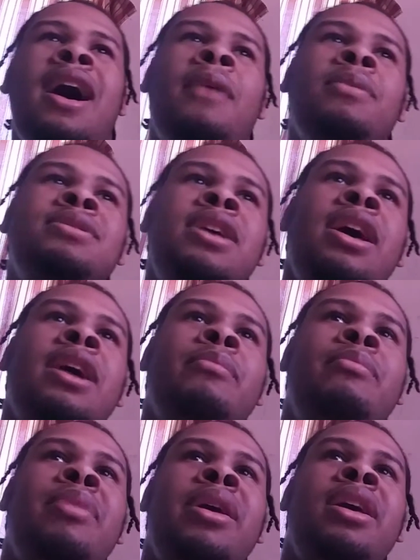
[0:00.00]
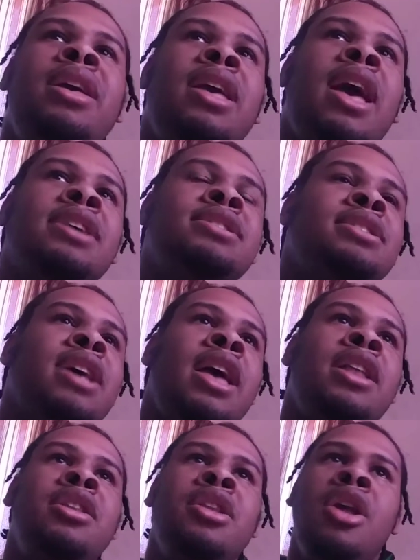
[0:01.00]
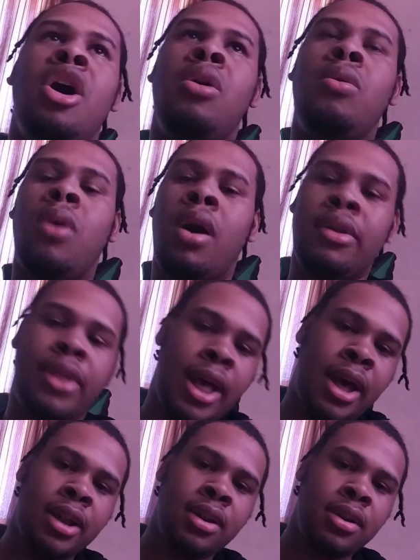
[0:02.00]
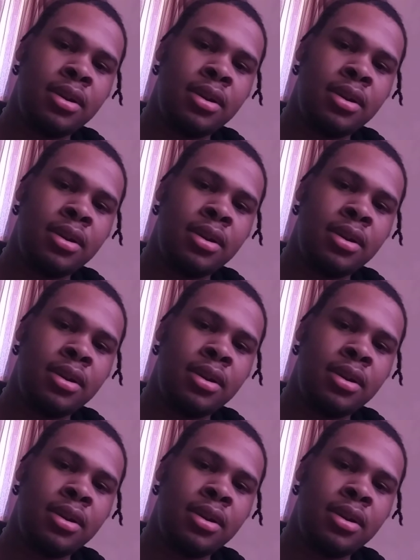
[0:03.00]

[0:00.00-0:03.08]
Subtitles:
I would say a big yes and no on that,